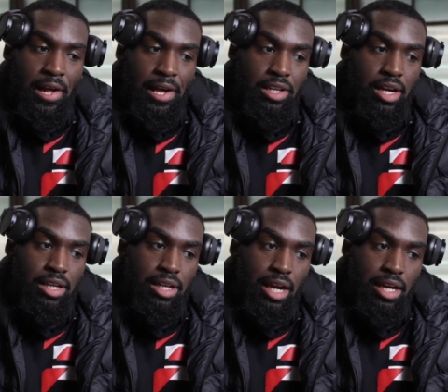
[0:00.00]
And
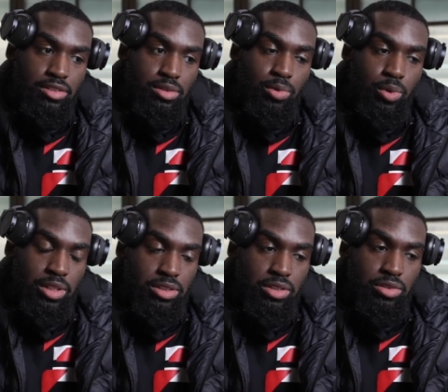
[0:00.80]
I had some
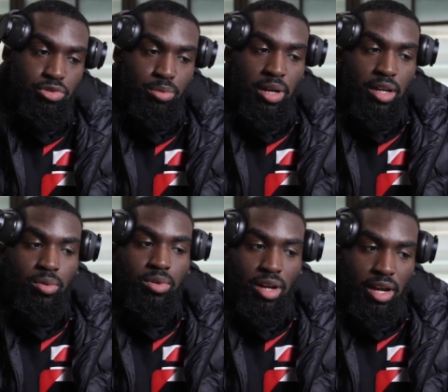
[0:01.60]
questions for my
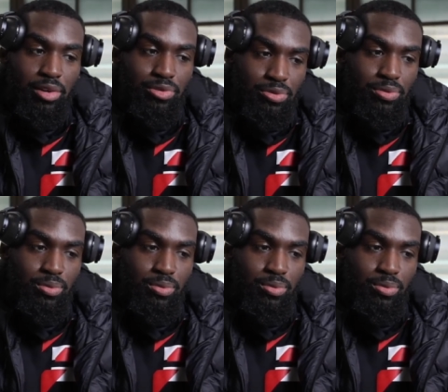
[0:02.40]
own life,